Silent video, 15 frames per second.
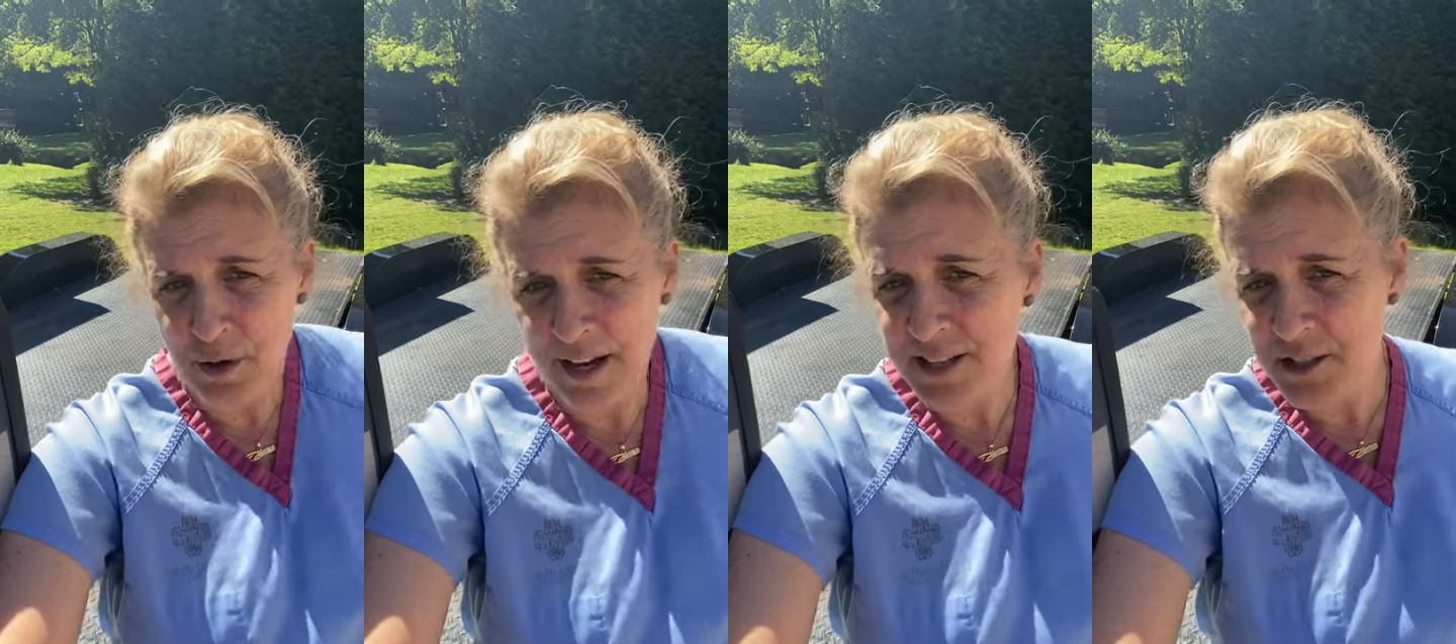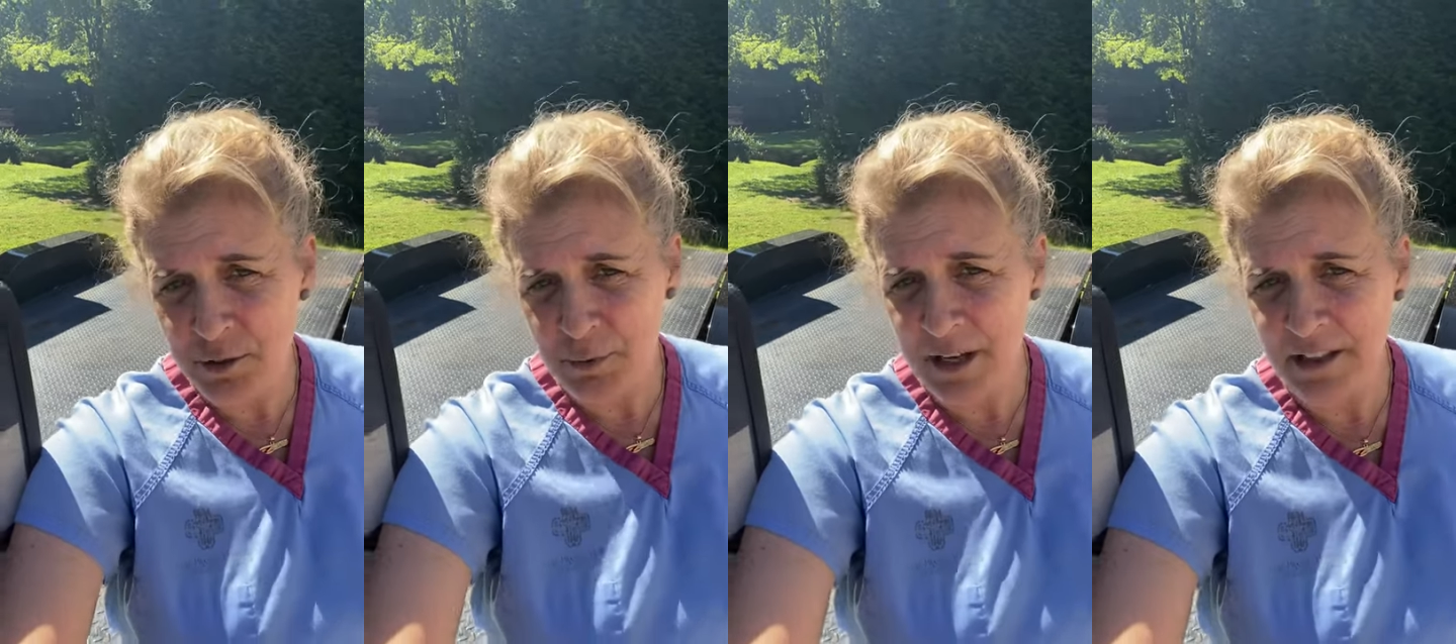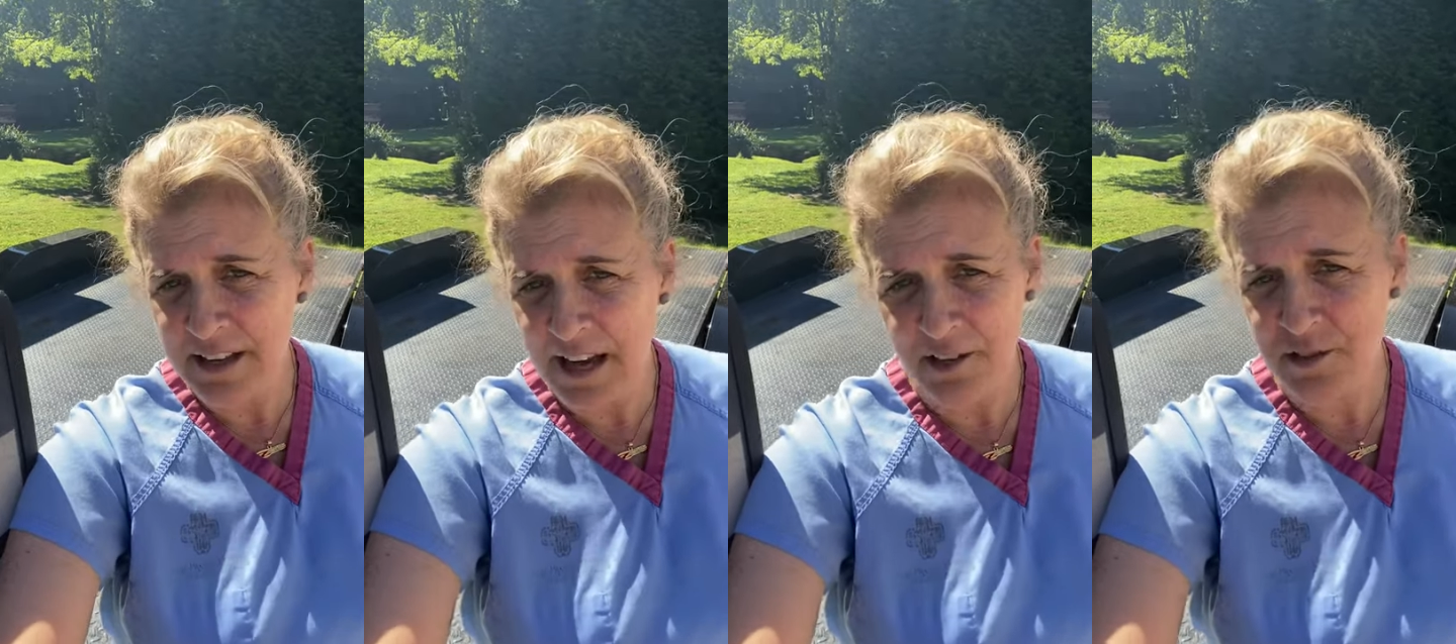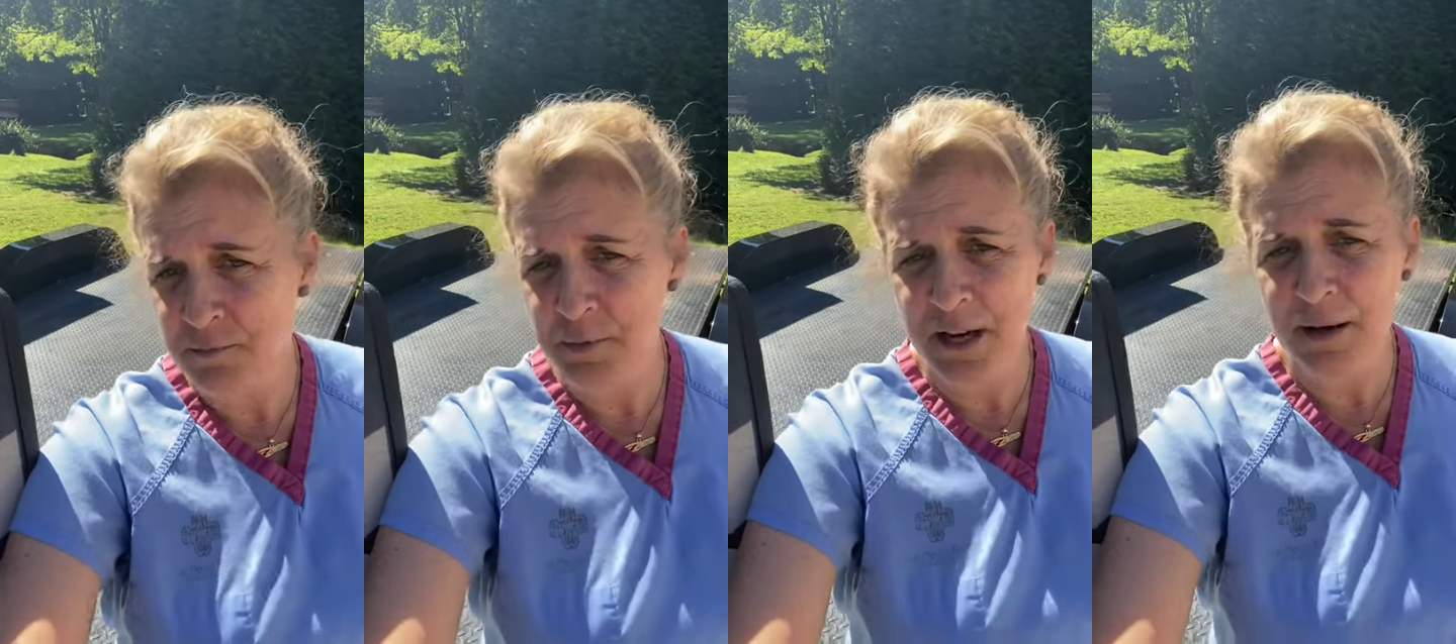that's
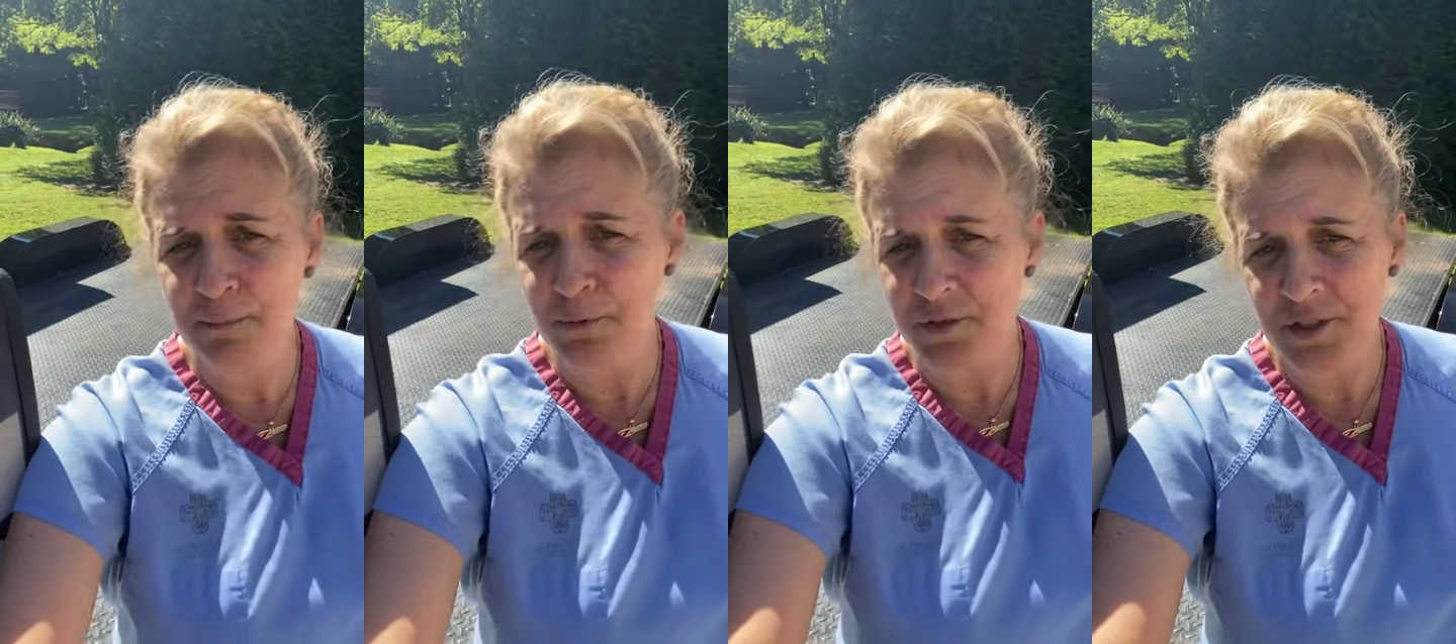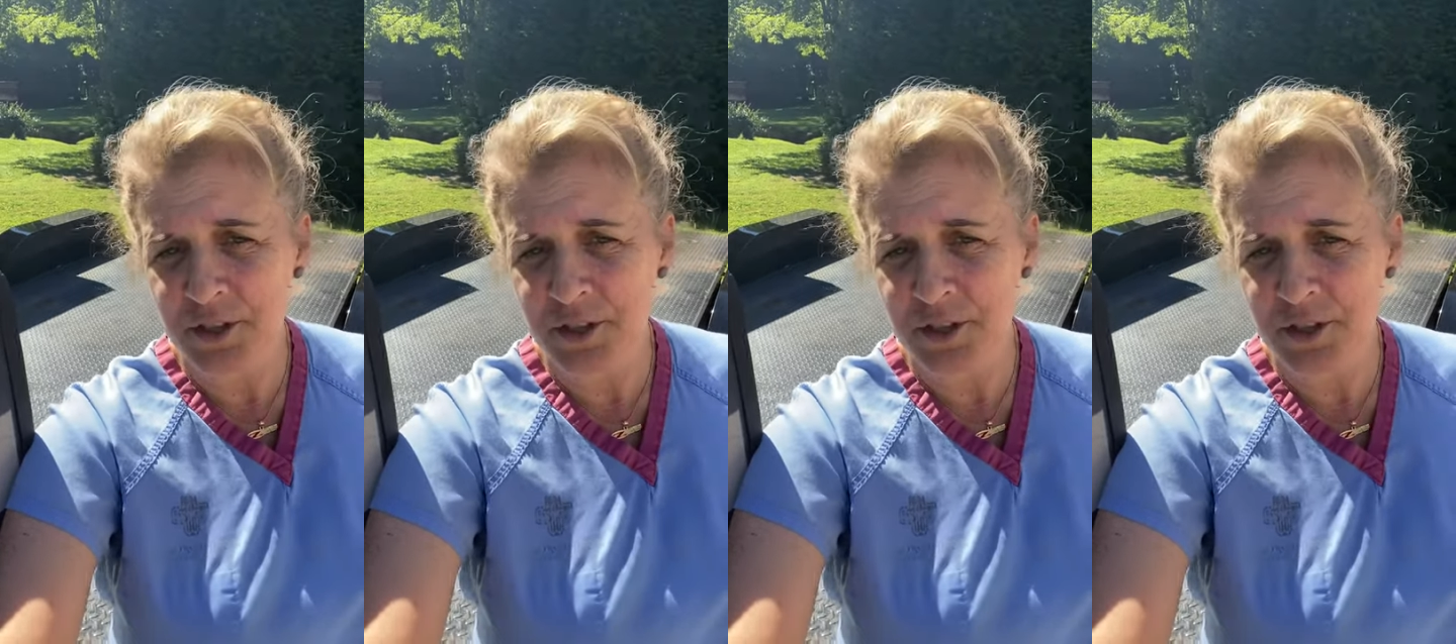3,000 people.